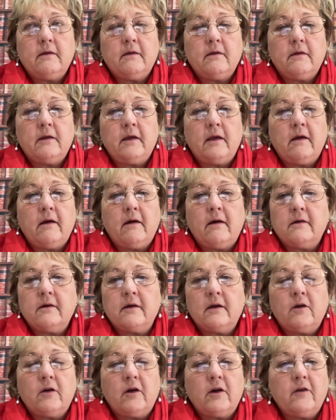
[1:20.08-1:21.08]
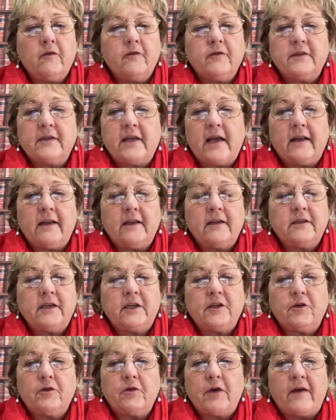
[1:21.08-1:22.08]
there are a lot of standards
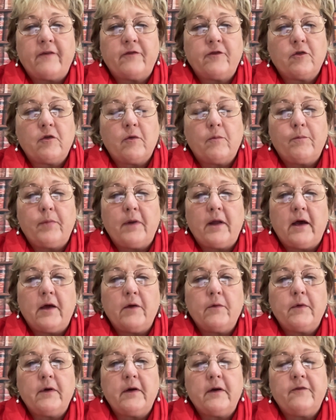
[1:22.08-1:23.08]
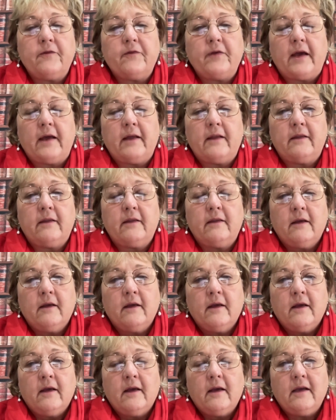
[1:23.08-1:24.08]
that you have to comply with, and
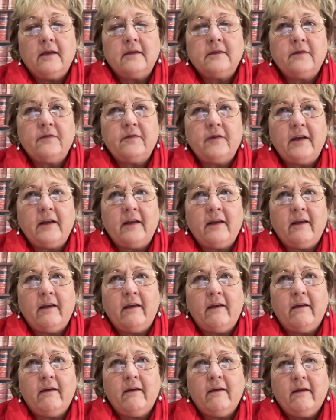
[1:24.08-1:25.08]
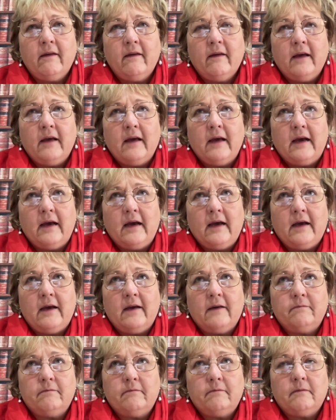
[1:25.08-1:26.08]
it's a very
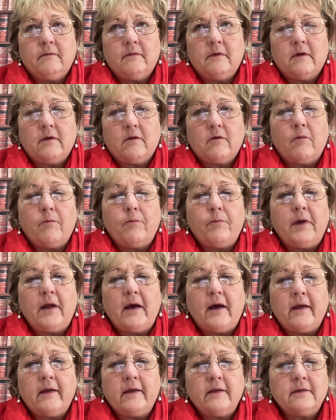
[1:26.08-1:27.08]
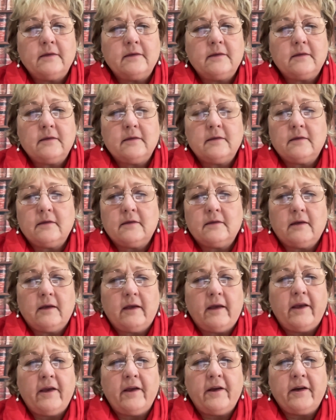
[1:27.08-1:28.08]
compliance
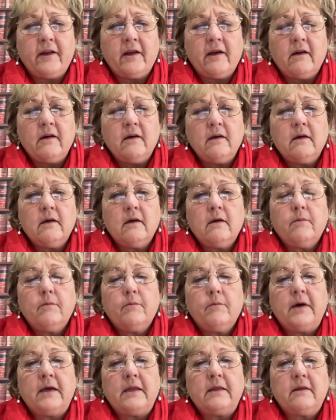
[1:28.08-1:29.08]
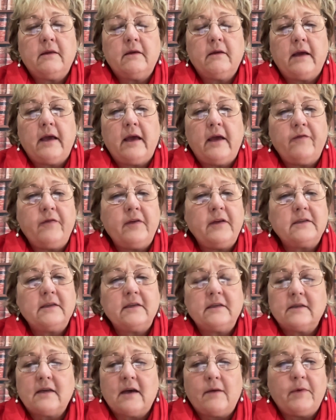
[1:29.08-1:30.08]
area, but ethics
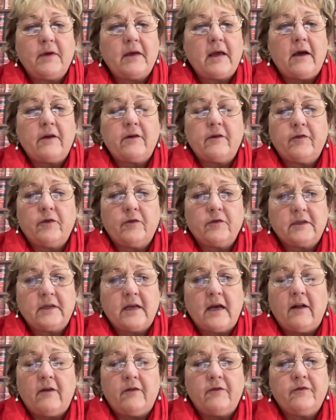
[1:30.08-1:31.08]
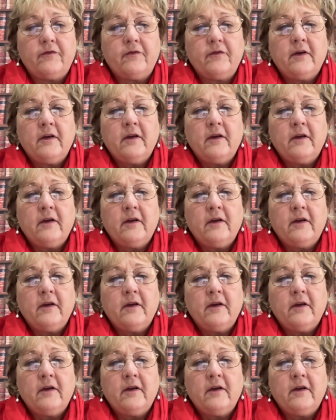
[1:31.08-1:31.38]
is coming out of yourself.